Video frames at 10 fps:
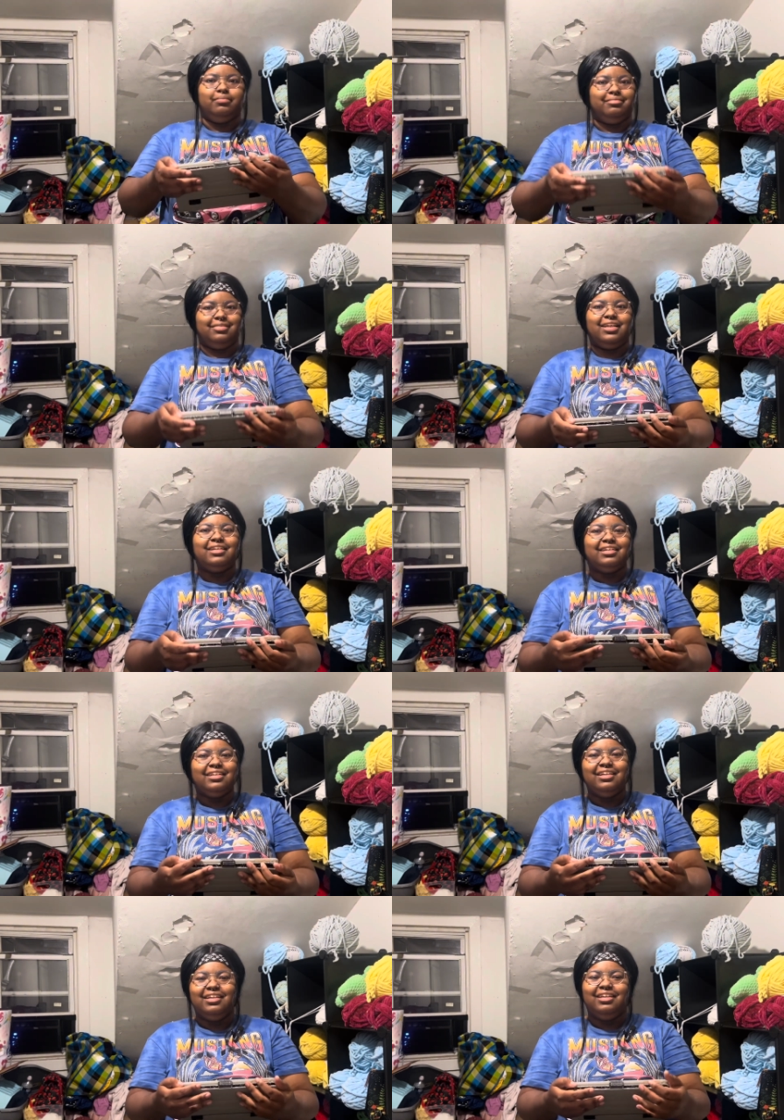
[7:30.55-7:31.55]
And
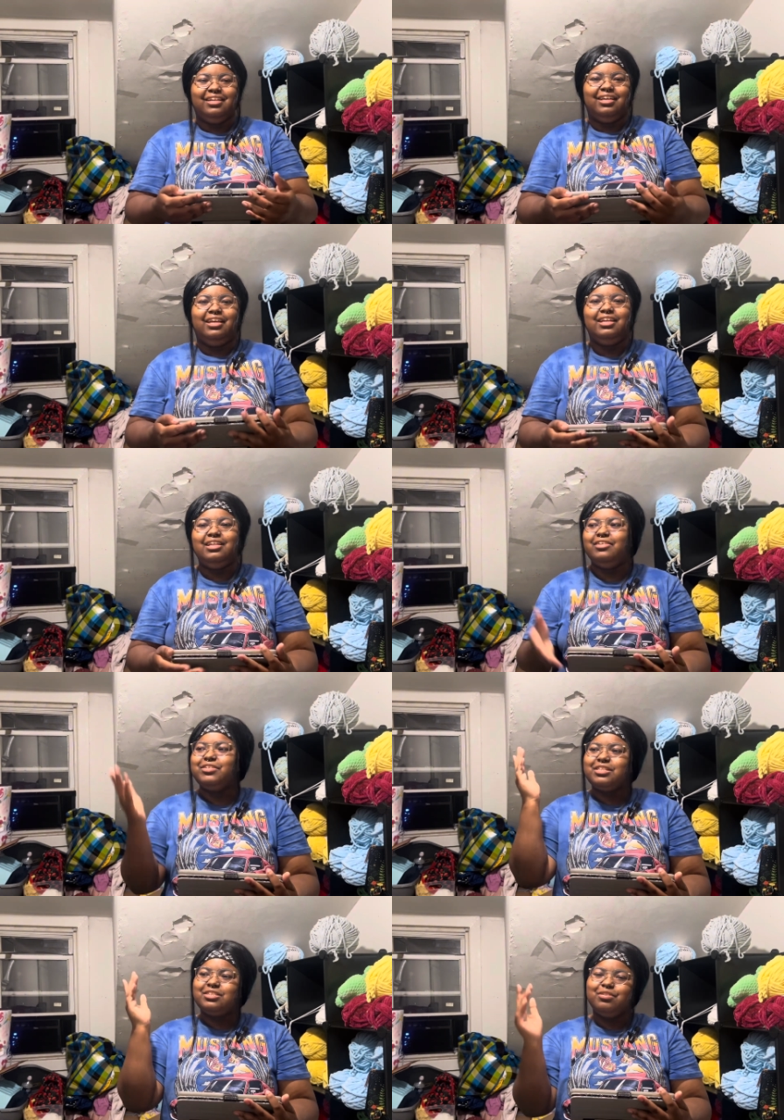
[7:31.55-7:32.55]
then there
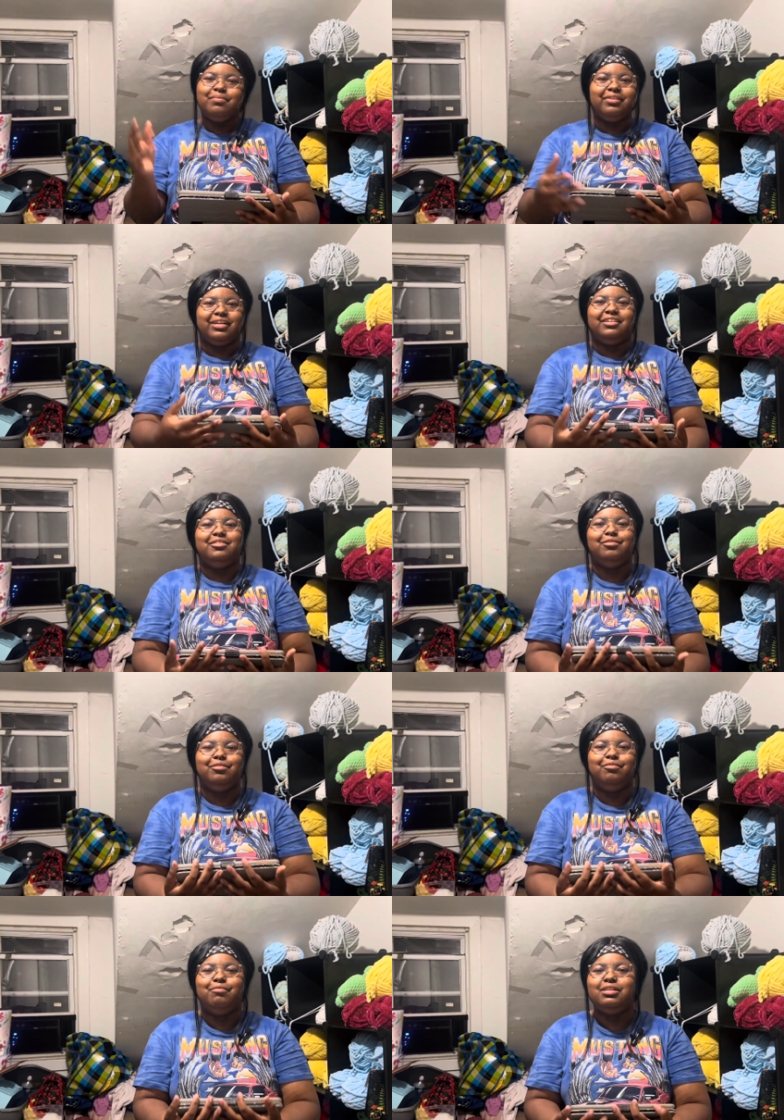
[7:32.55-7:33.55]
was 2 more.
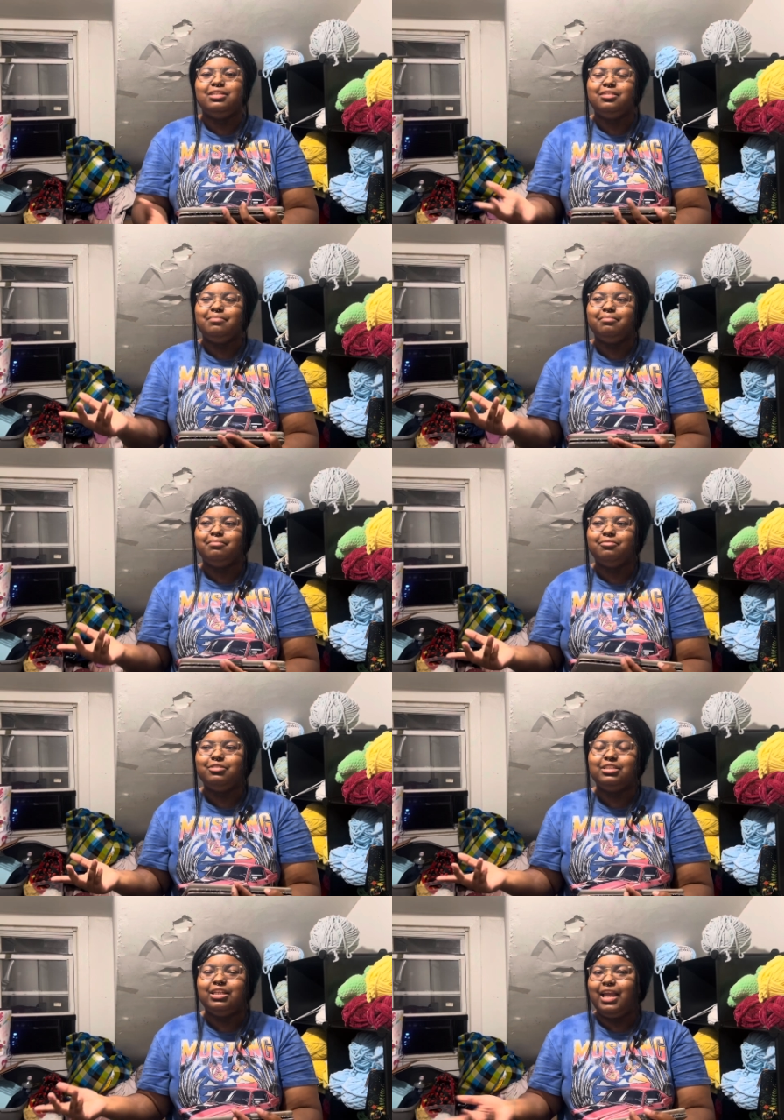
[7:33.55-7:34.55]
One of them
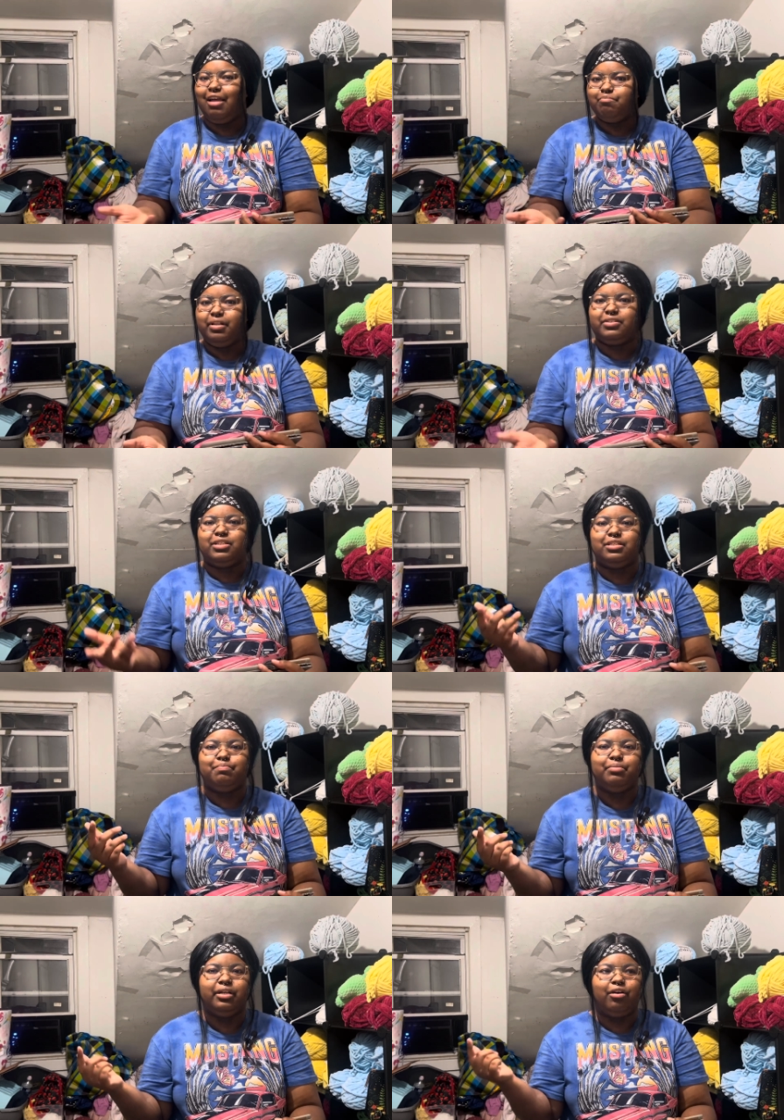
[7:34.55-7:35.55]
didn't have plushies,
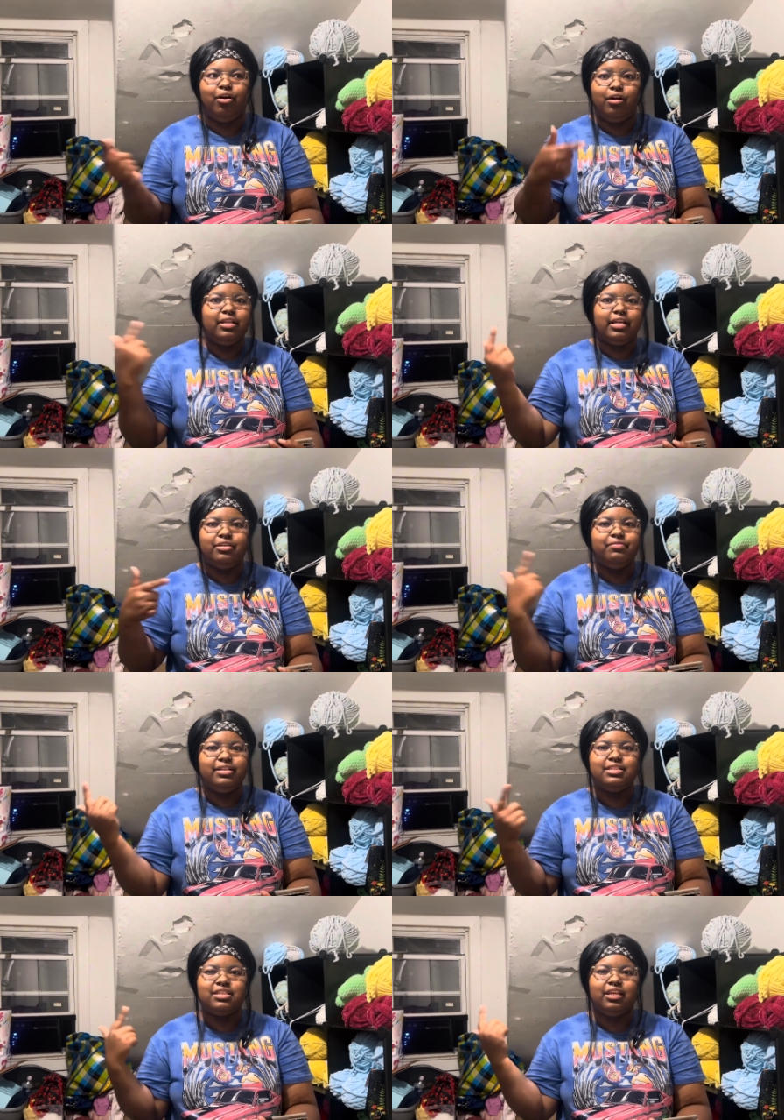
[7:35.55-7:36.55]
but all the other
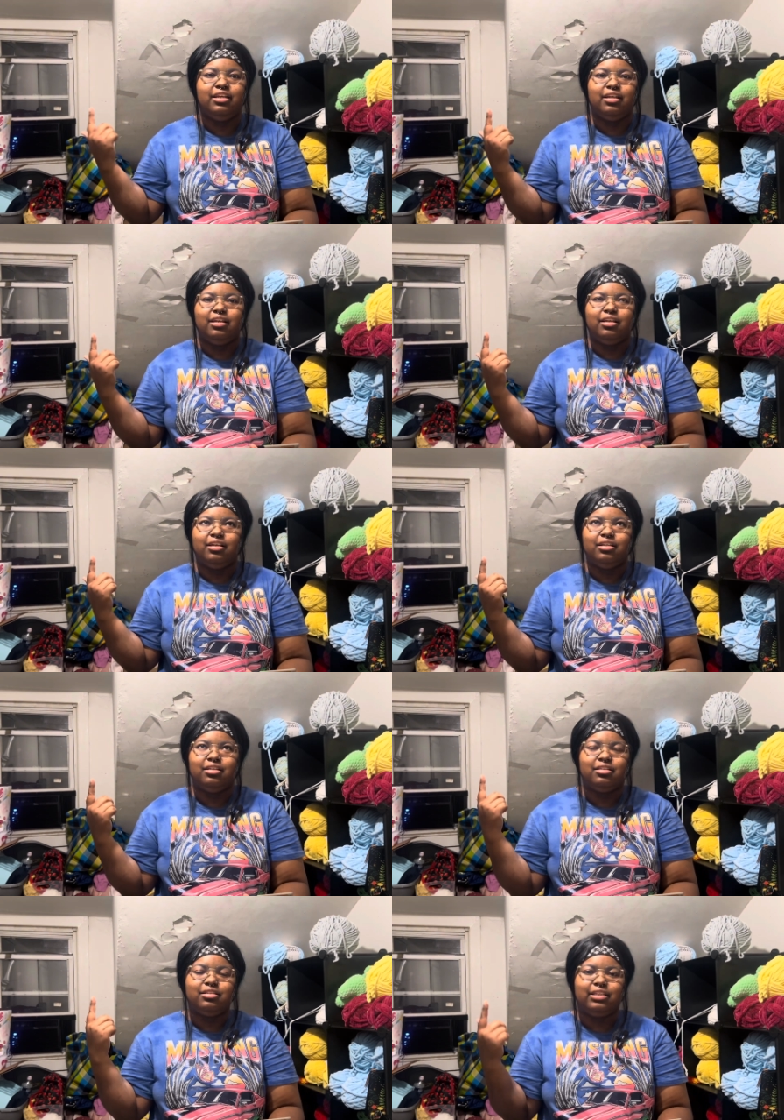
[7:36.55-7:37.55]
ones,
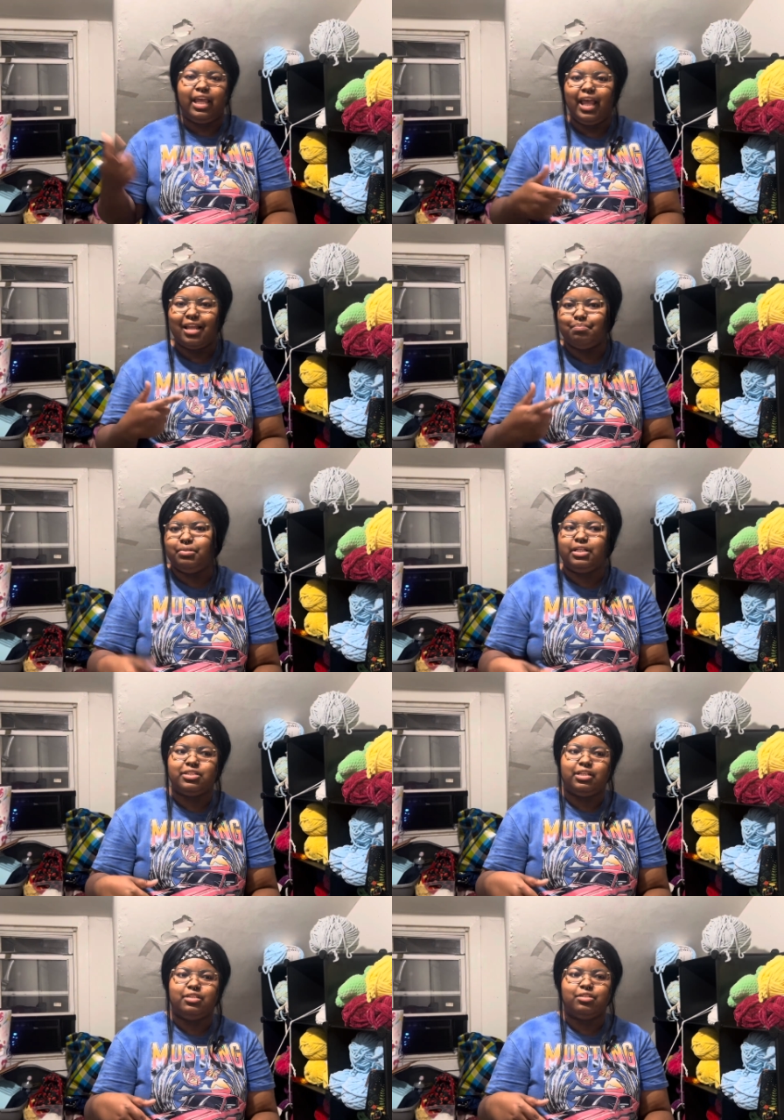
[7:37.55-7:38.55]
they had
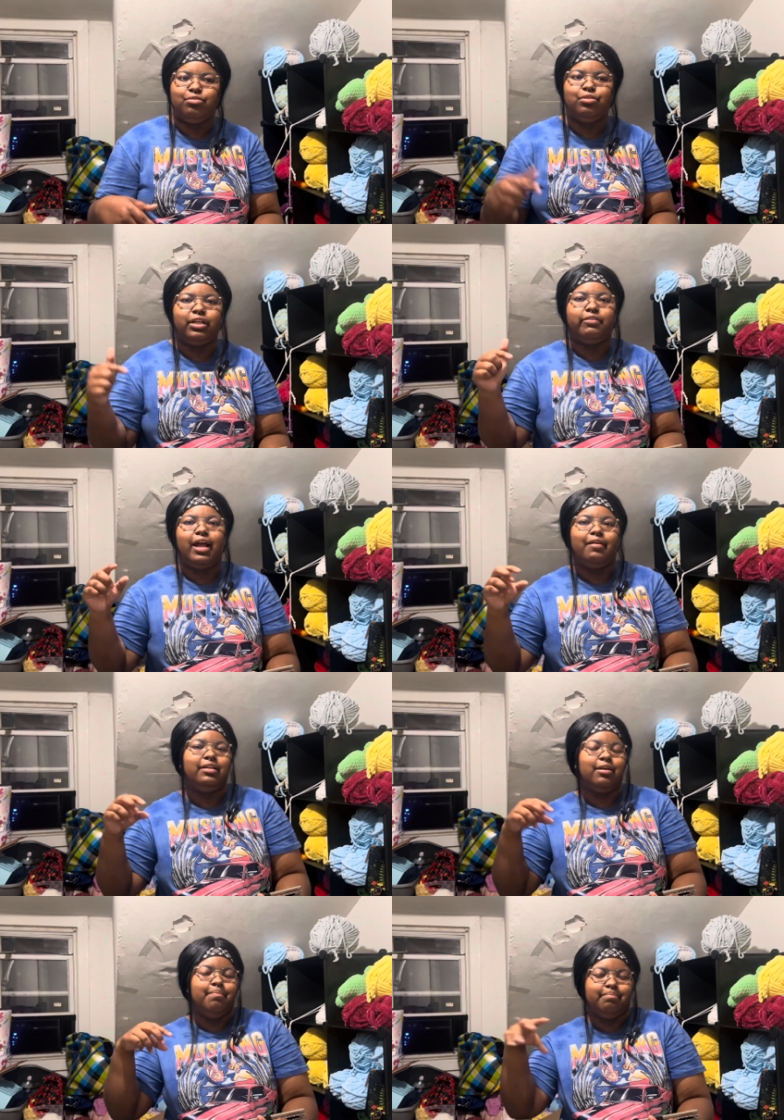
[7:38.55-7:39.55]
plushies, or they would have
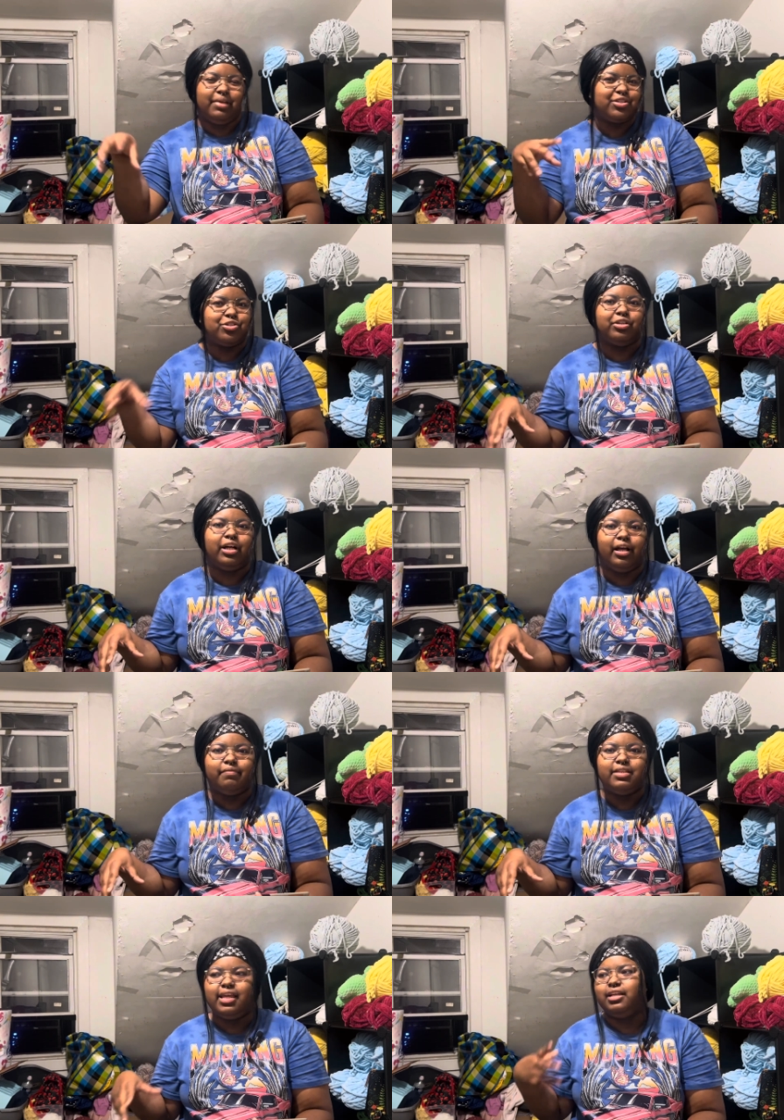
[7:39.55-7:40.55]
like a mixture of
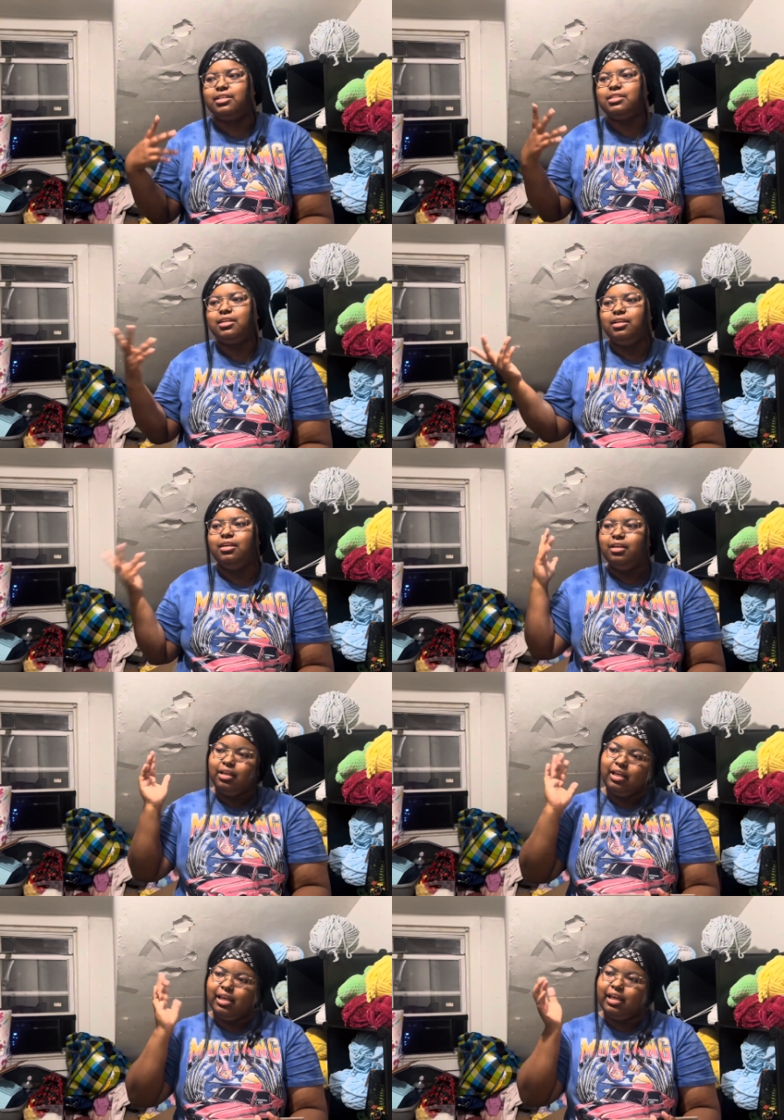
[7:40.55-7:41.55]
things.
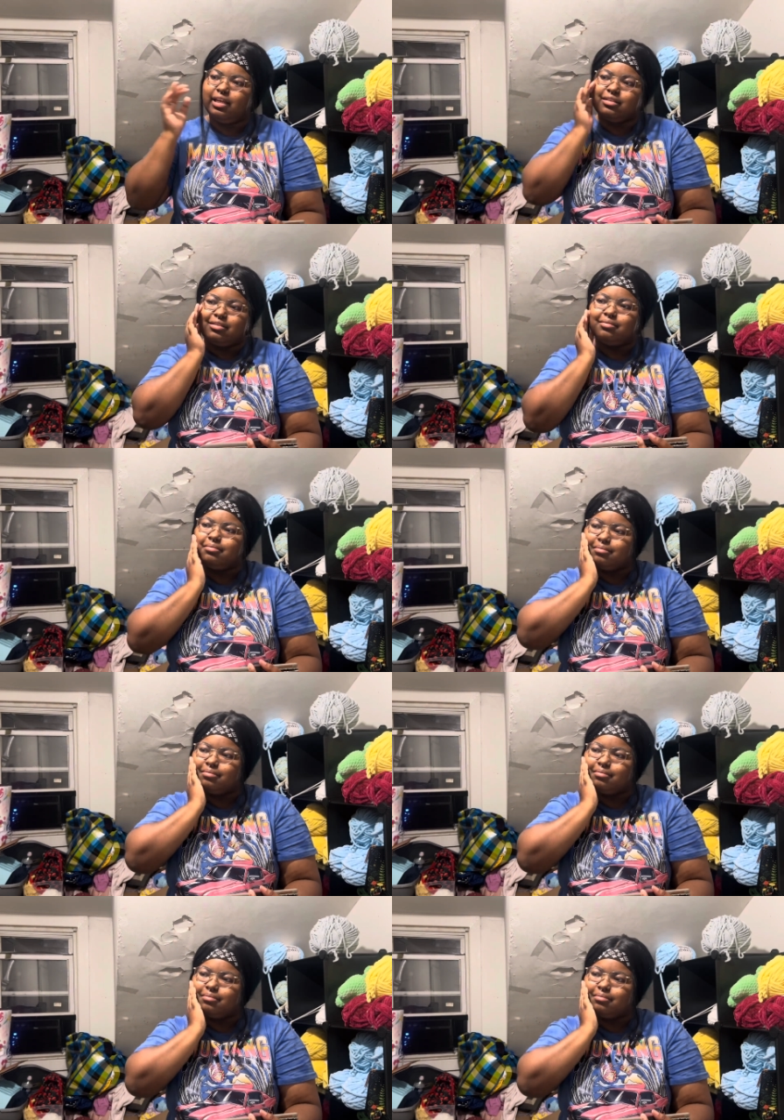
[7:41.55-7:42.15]
And